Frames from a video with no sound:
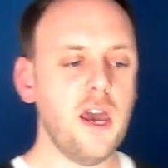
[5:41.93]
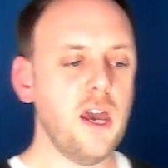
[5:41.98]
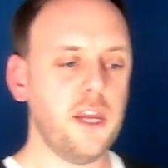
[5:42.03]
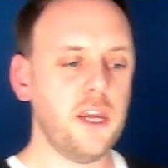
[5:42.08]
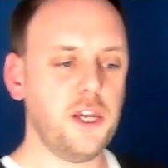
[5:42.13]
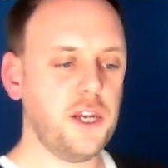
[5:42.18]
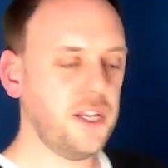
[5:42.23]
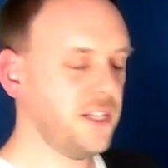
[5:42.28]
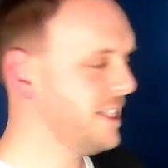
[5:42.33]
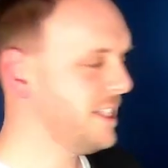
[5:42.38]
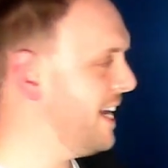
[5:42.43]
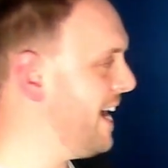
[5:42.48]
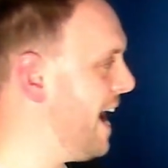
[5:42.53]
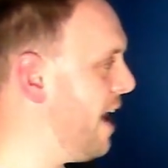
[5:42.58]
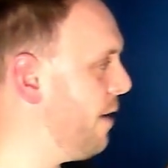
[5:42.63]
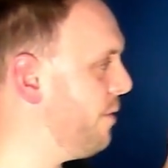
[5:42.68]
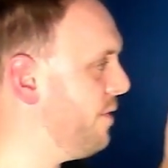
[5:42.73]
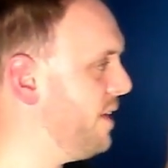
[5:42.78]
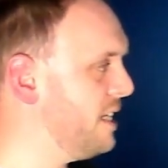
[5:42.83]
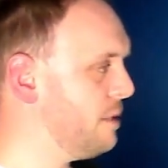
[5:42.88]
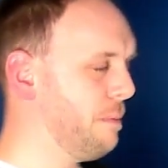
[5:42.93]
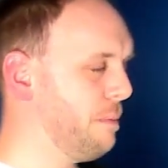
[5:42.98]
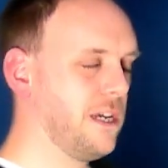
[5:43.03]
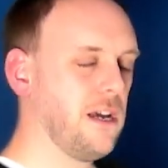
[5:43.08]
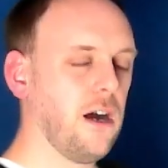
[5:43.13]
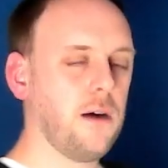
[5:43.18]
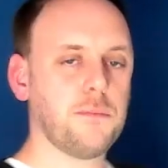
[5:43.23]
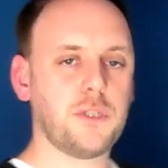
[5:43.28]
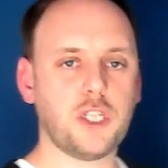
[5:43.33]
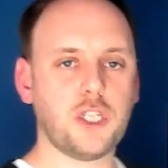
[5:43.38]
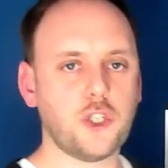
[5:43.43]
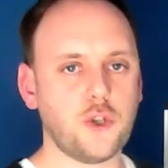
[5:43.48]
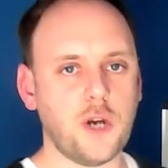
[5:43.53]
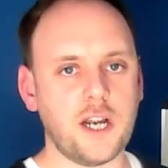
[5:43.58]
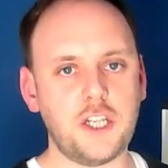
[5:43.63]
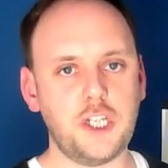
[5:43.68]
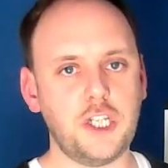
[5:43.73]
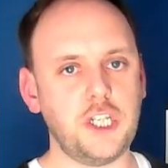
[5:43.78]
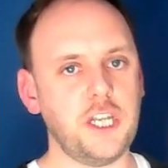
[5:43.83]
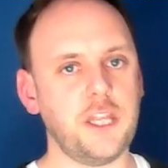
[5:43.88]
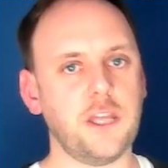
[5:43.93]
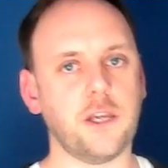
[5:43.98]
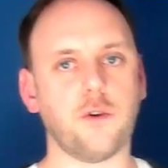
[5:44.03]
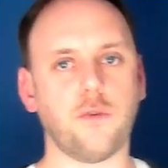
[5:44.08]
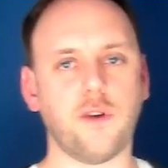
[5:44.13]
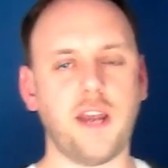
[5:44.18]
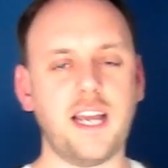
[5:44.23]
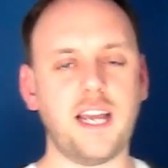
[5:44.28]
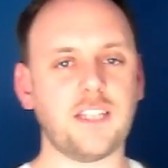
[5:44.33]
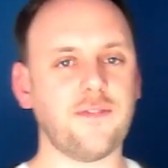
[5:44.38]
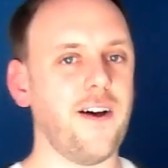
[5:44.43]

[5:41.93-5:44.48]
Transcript: you can see how this becomes a strategy that creates